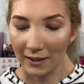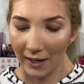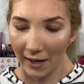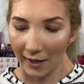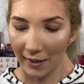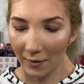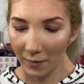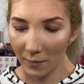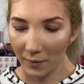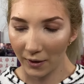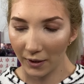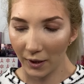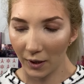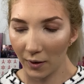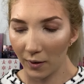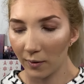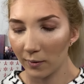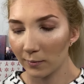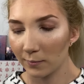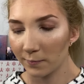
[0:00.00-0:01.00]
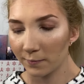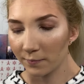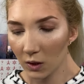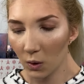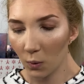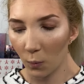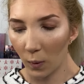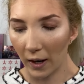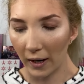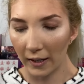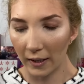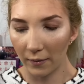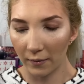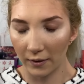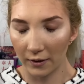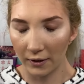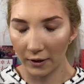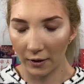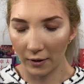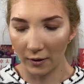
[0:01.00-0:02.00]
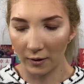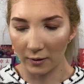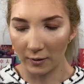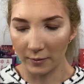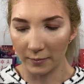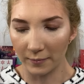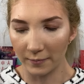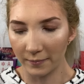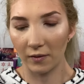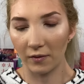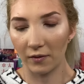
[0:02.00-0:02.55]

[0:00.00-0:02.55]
I don't really know why they were so